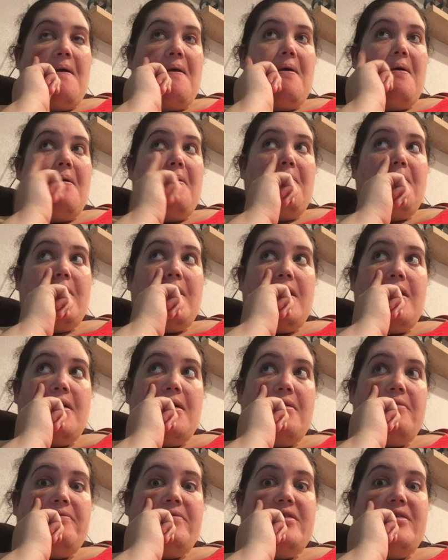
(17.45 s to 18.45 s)
a
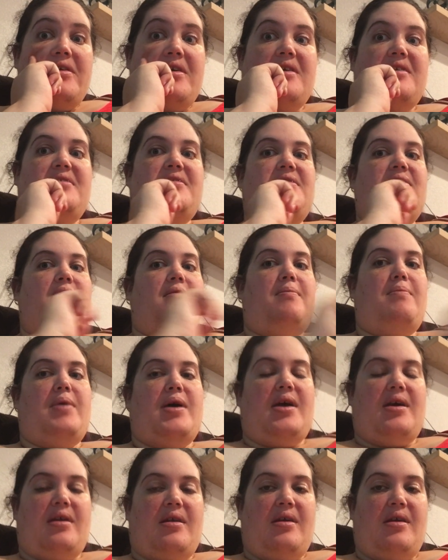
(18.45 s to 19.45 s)
few days,
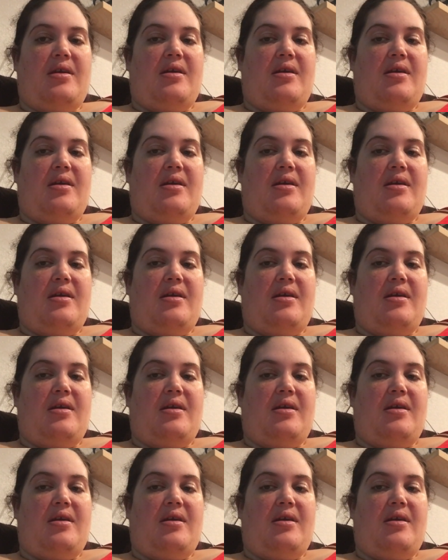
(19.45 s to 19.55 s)
but